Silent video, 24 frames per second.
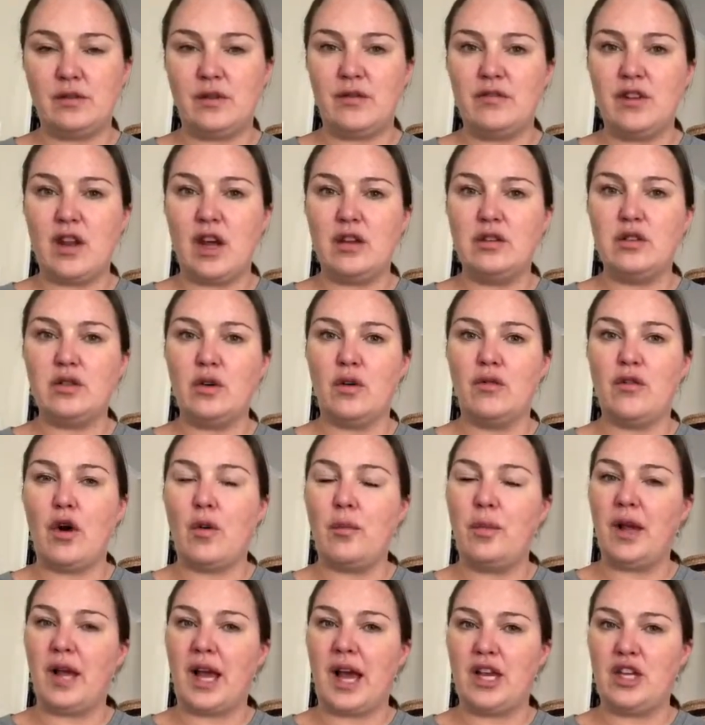with no sort of
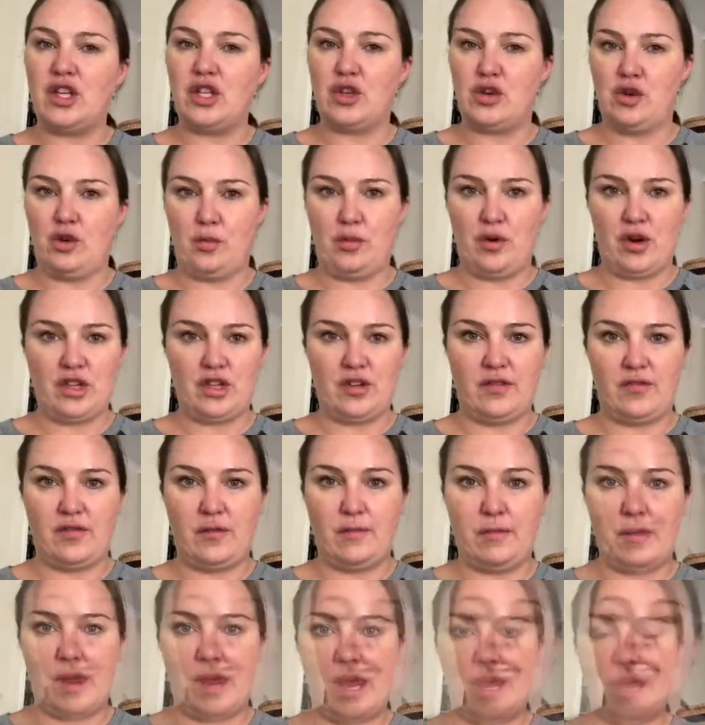obligation or pressure
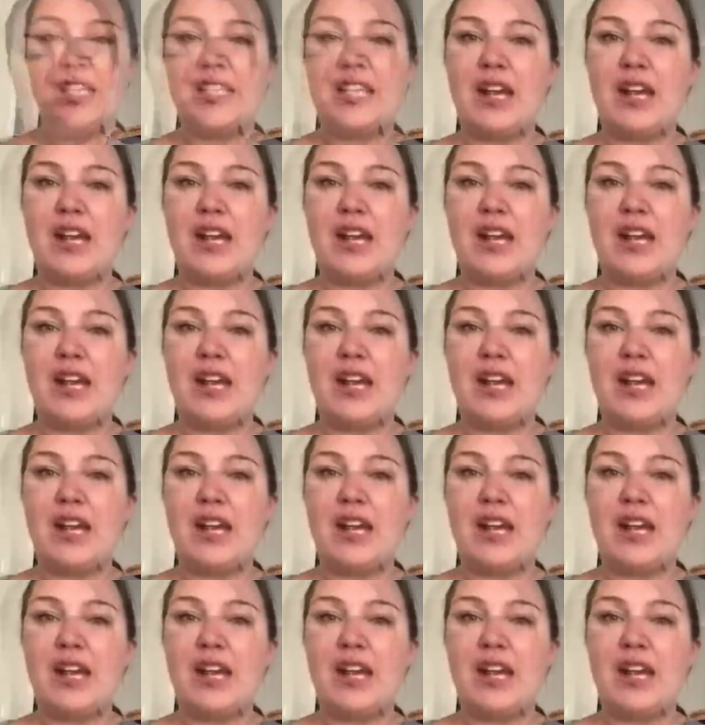from me.